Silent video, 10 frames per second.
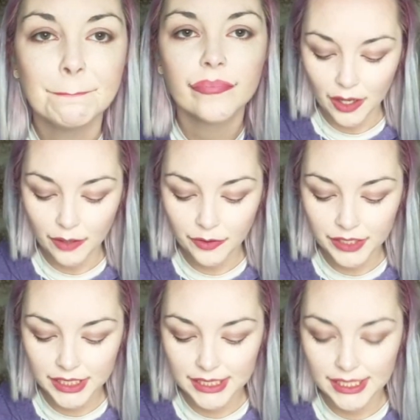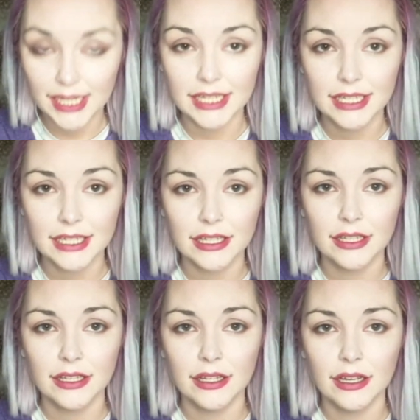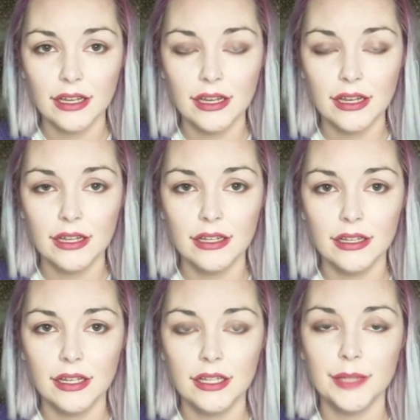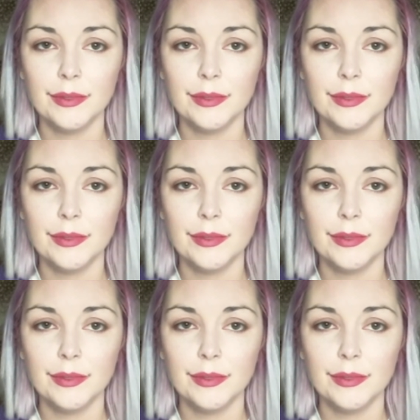Now I'm going to take a lip